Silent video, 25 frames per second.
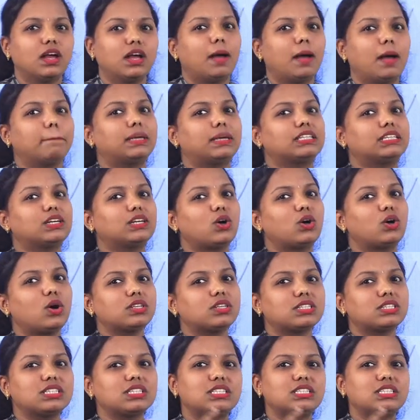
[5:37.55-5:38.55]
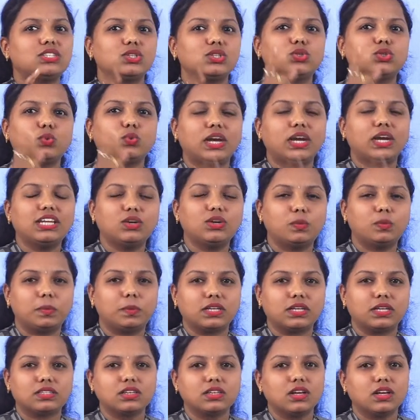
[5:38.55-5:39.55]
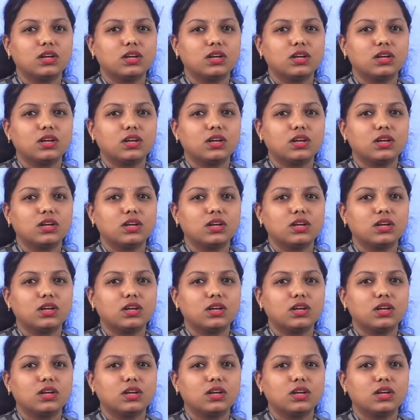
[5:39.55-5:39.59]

but the cost is just 20 rupees.